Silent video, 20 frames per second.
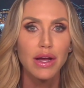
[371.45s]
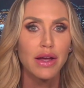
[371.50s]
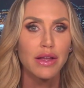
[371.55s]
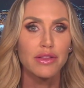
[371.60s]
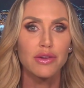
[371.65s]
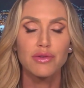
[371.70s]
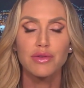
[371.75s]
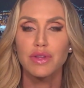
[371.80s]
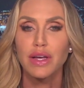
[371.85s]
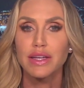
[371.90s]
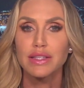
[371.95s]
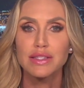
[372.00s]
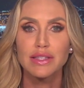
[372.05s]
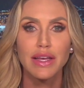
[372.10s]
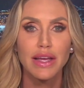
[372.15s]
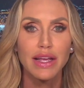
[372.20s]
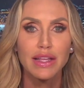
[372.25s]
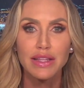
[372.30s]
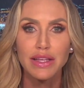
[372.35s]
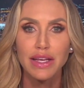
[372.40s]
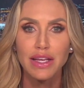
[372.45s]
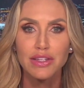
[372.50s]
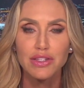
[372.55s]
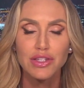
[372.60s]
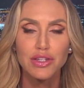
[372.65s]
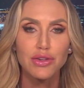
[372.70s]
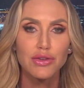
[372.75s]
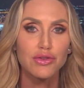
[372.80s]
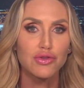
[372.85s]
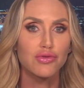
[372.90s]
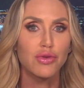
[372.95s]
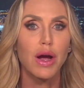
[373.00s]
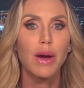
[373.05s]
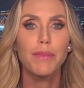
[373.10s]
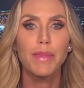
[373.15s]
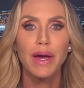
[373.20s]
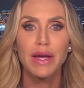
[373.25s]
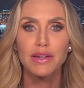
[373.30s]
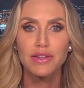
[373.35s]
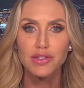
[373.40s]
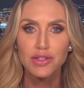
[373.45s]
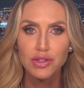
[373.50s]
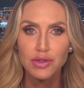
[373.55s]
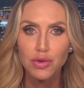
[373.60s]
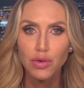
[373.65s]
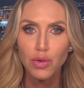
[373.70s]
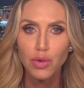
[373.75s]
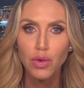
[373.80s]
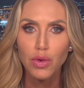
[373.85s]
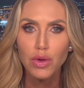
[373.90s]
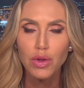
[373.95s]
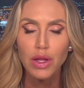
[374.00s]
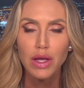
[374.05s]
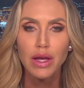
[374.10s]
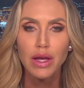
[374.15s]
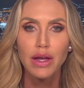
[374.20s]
they're less likely to drop out of school.